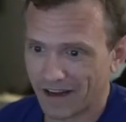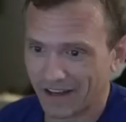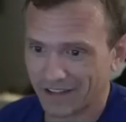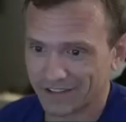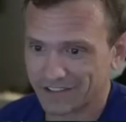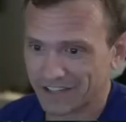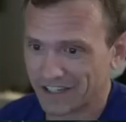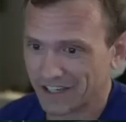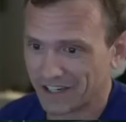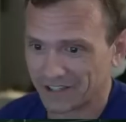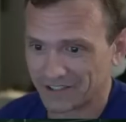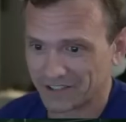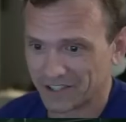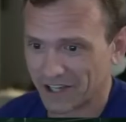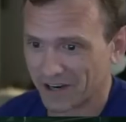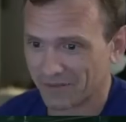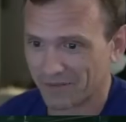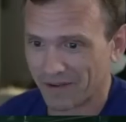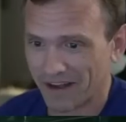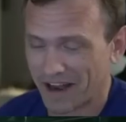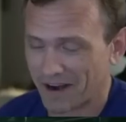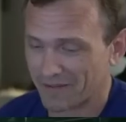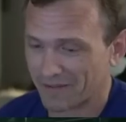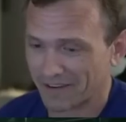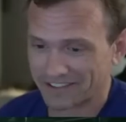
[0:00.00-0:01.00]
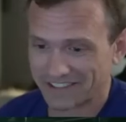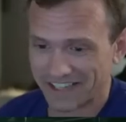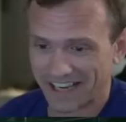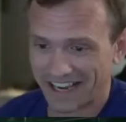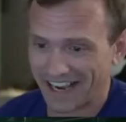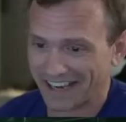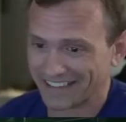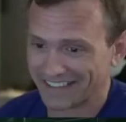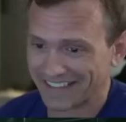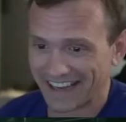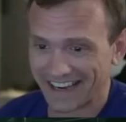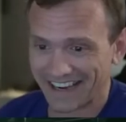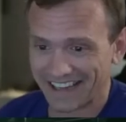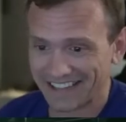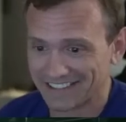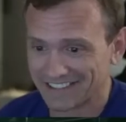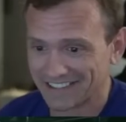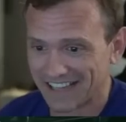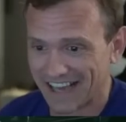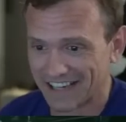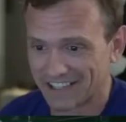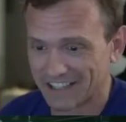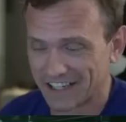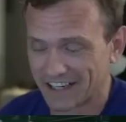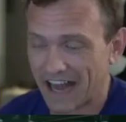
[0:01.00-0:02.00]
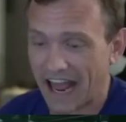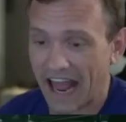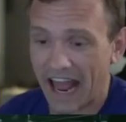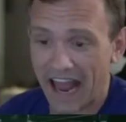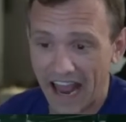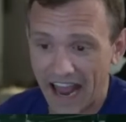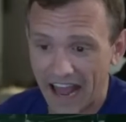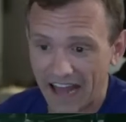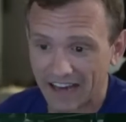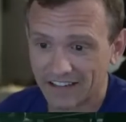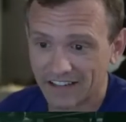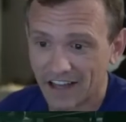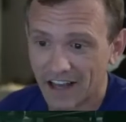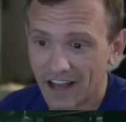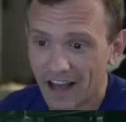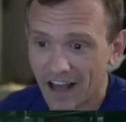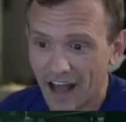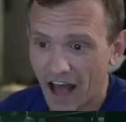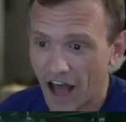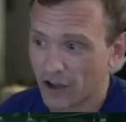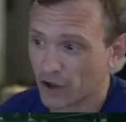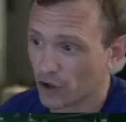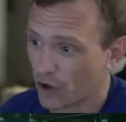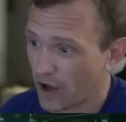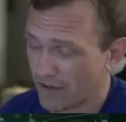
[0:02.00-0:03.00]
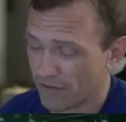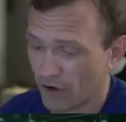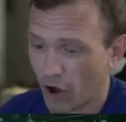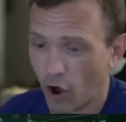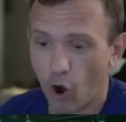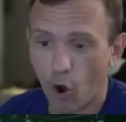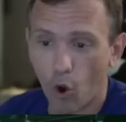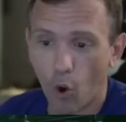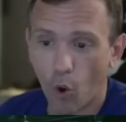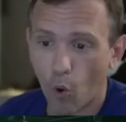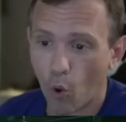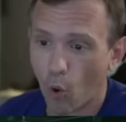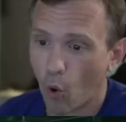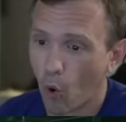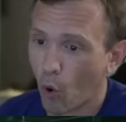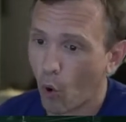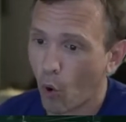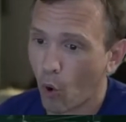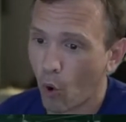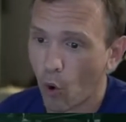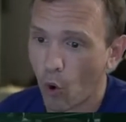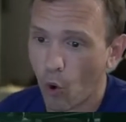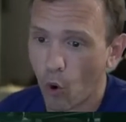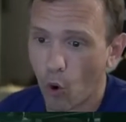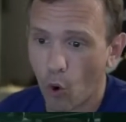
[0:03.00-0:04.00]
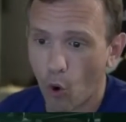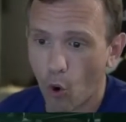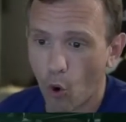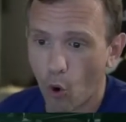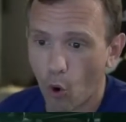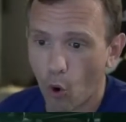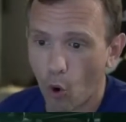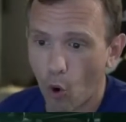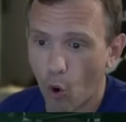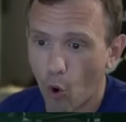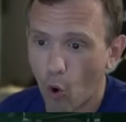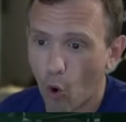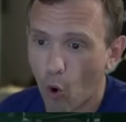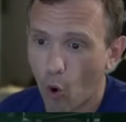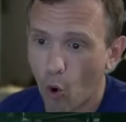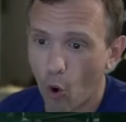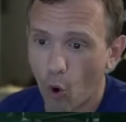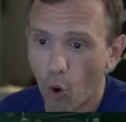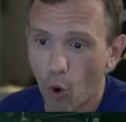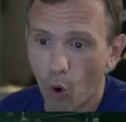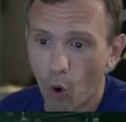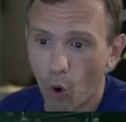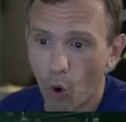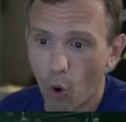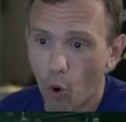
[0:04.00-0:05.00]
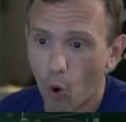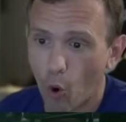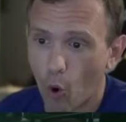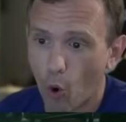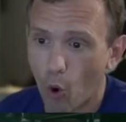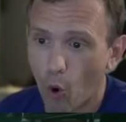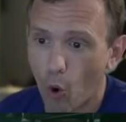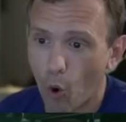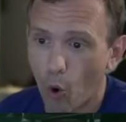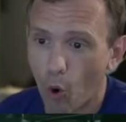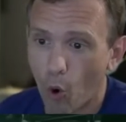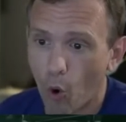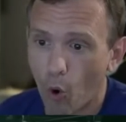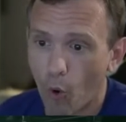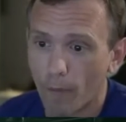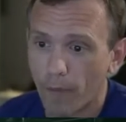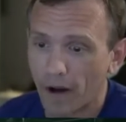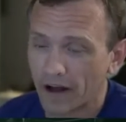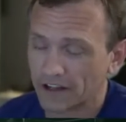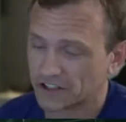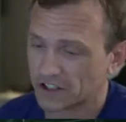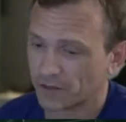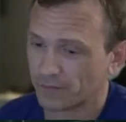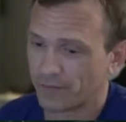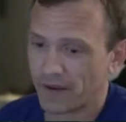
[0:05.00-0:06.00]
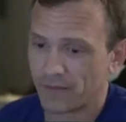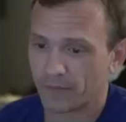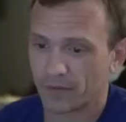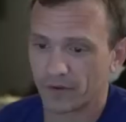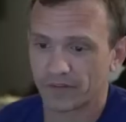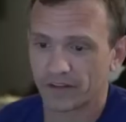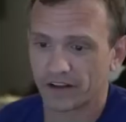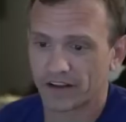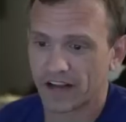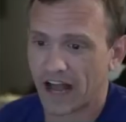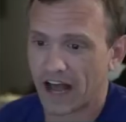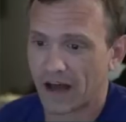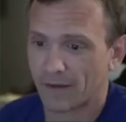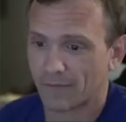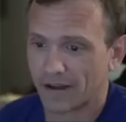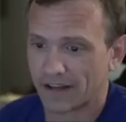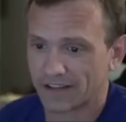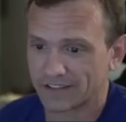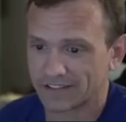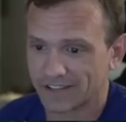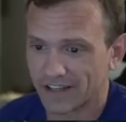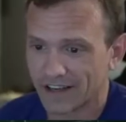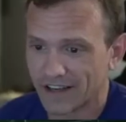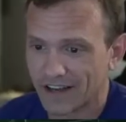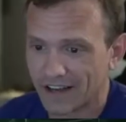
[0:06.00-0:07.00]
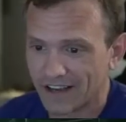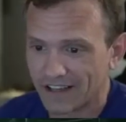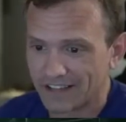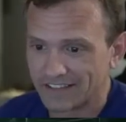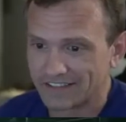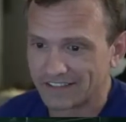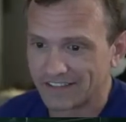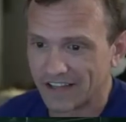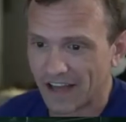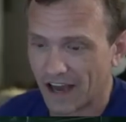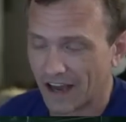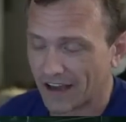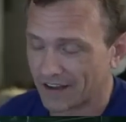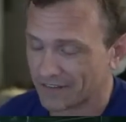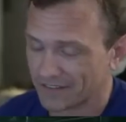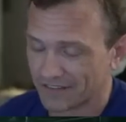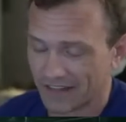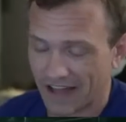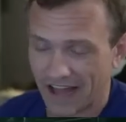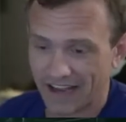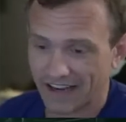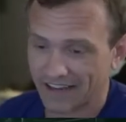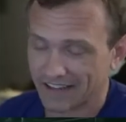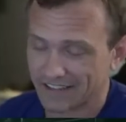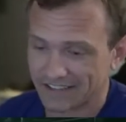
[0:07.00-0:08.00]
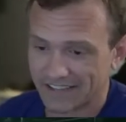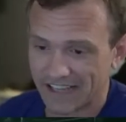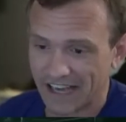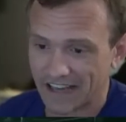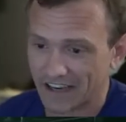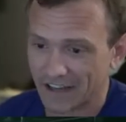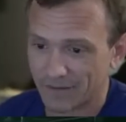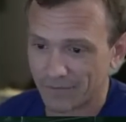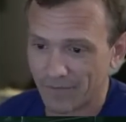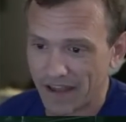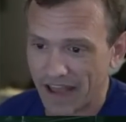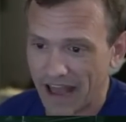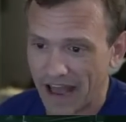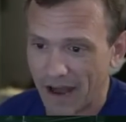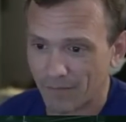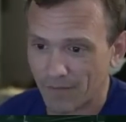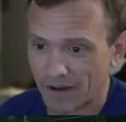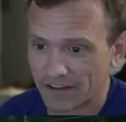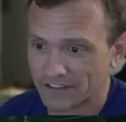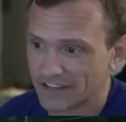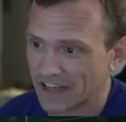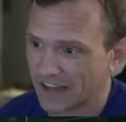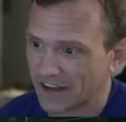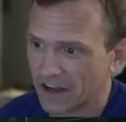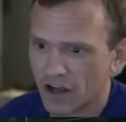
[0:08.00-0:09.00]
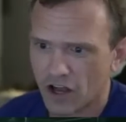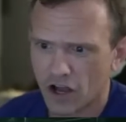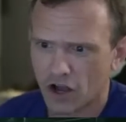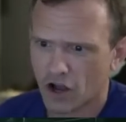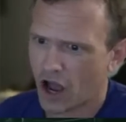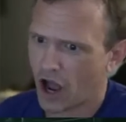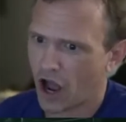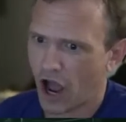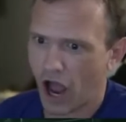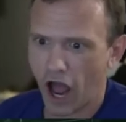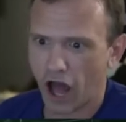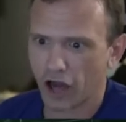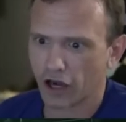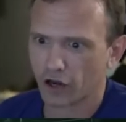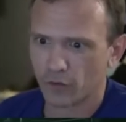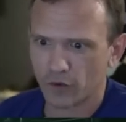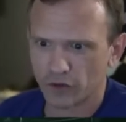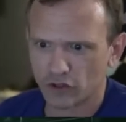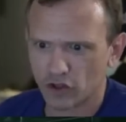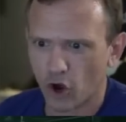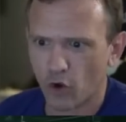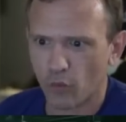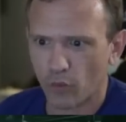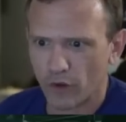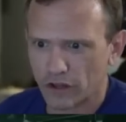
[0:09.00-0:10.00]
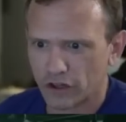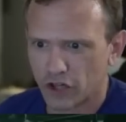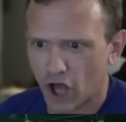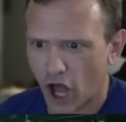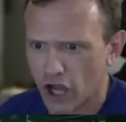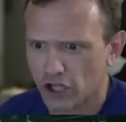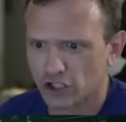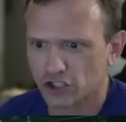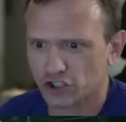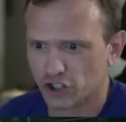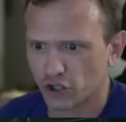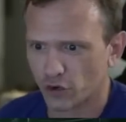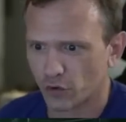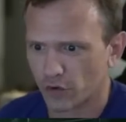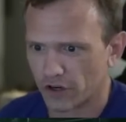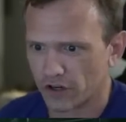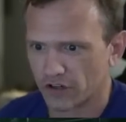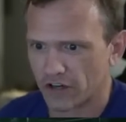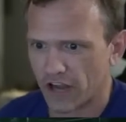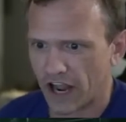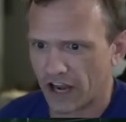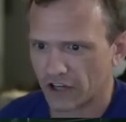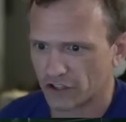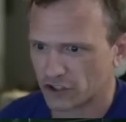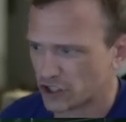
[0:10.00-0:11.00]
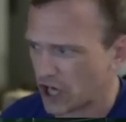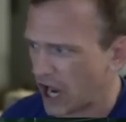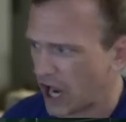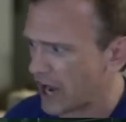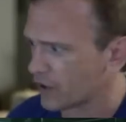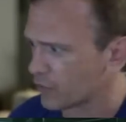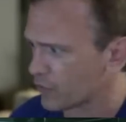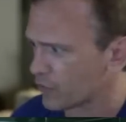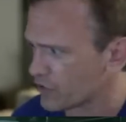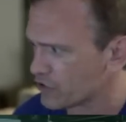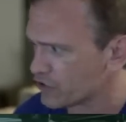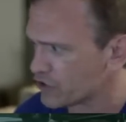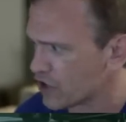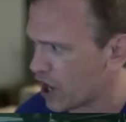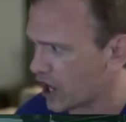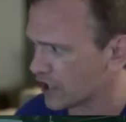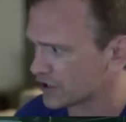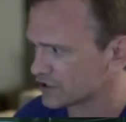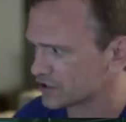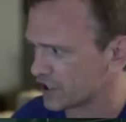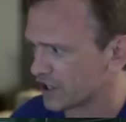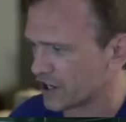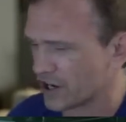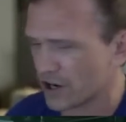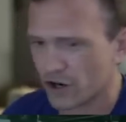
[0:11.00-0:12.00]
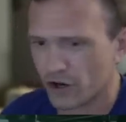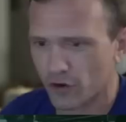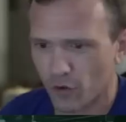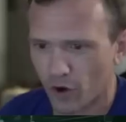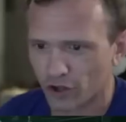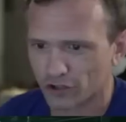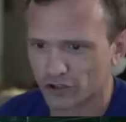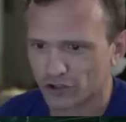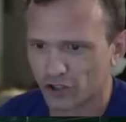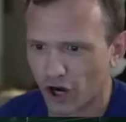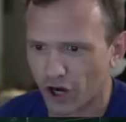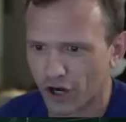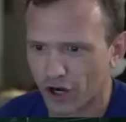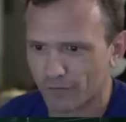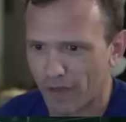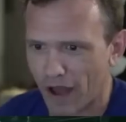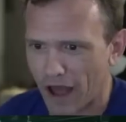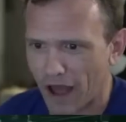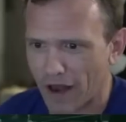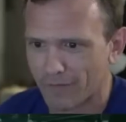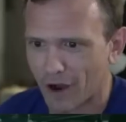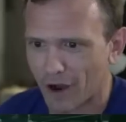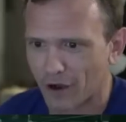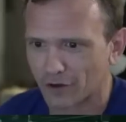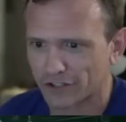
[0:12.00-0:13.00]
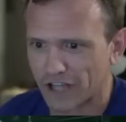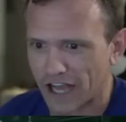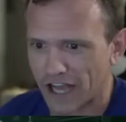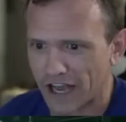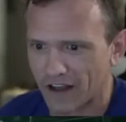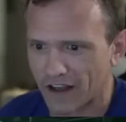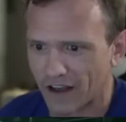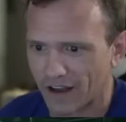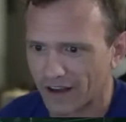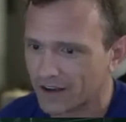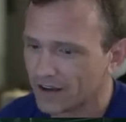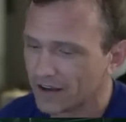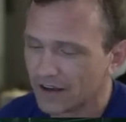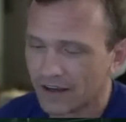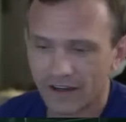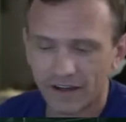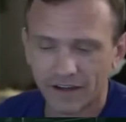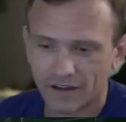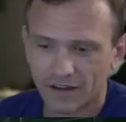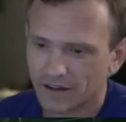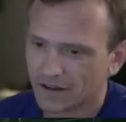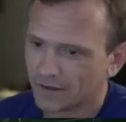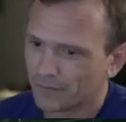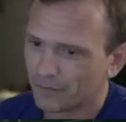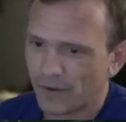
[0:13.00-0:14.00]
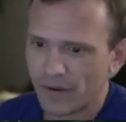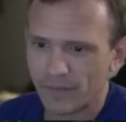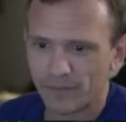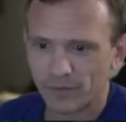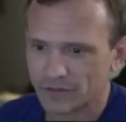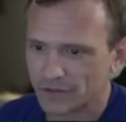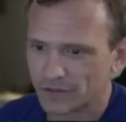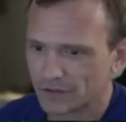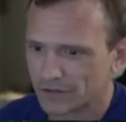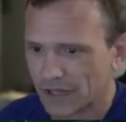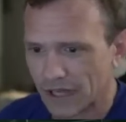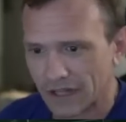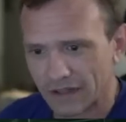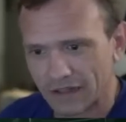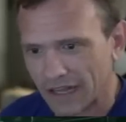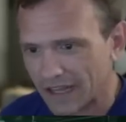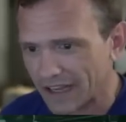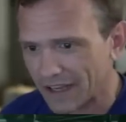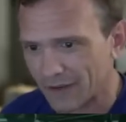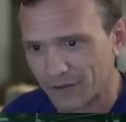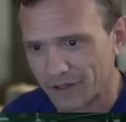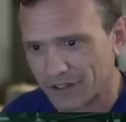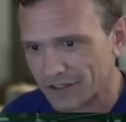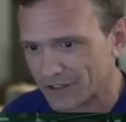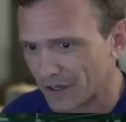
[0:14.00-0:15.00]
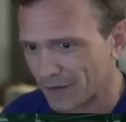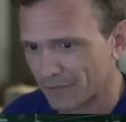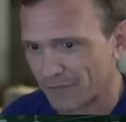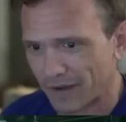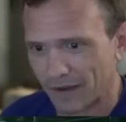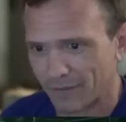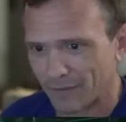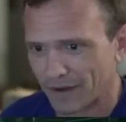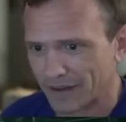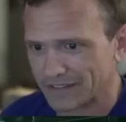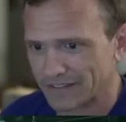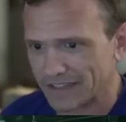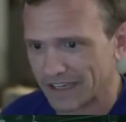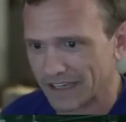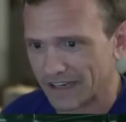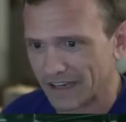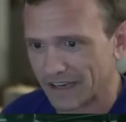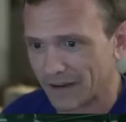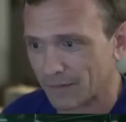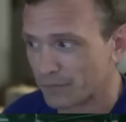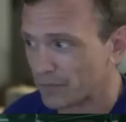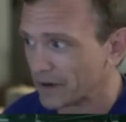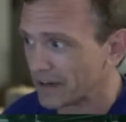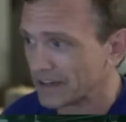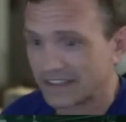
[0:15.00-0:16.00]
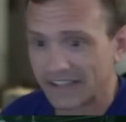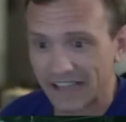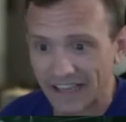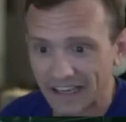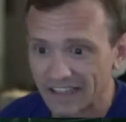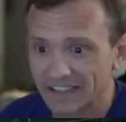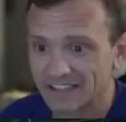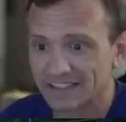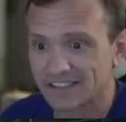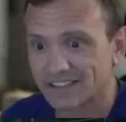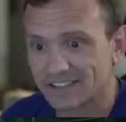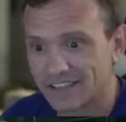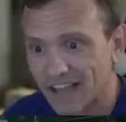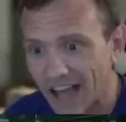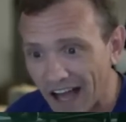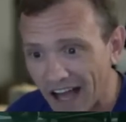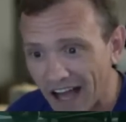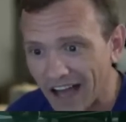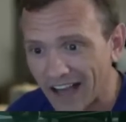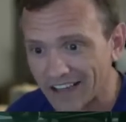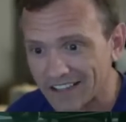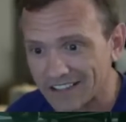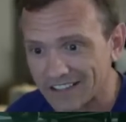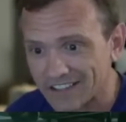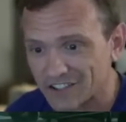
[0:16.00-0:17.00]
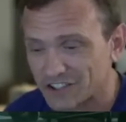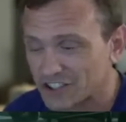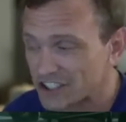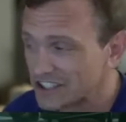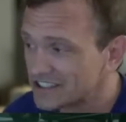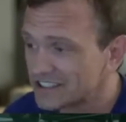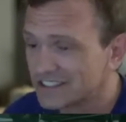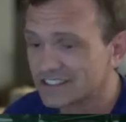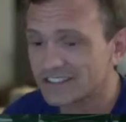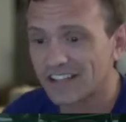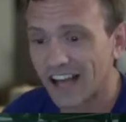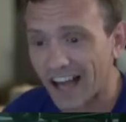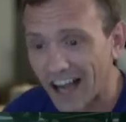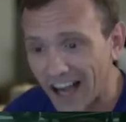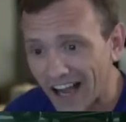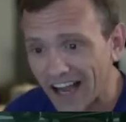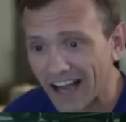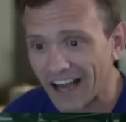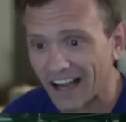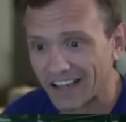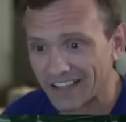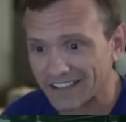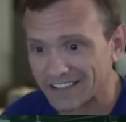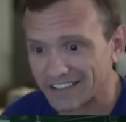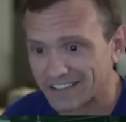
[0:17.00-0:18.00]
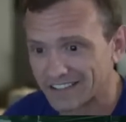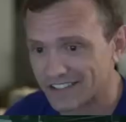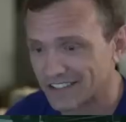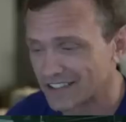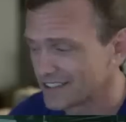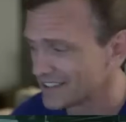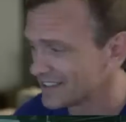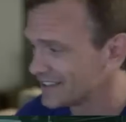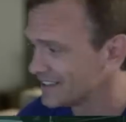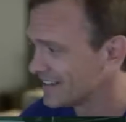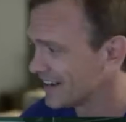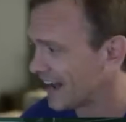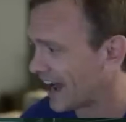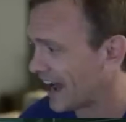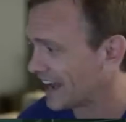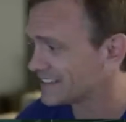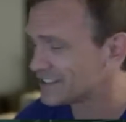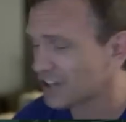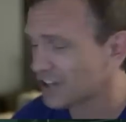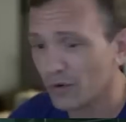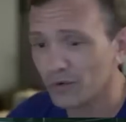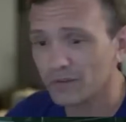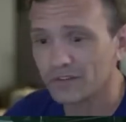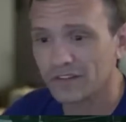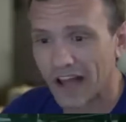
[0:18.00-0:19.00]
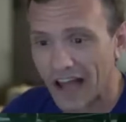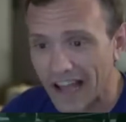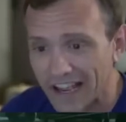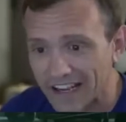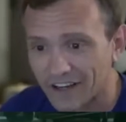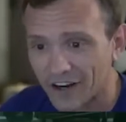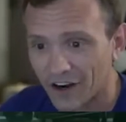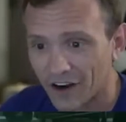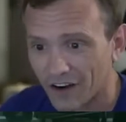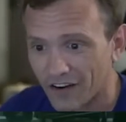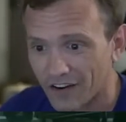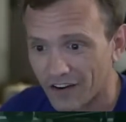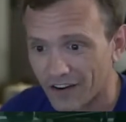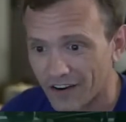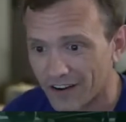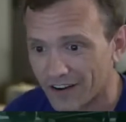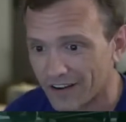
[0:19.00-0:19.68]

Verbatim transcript: here and talk about how much I hate that end section, and you'll have a whole bunch of people in the comments like telling me how much, like, Alan, we thought we liked you and Chatting with Nuts, and here you are talking bad about Denna. People do not like it when you talk bad about Denna, but Denna sucks. She sucks. I don't like her.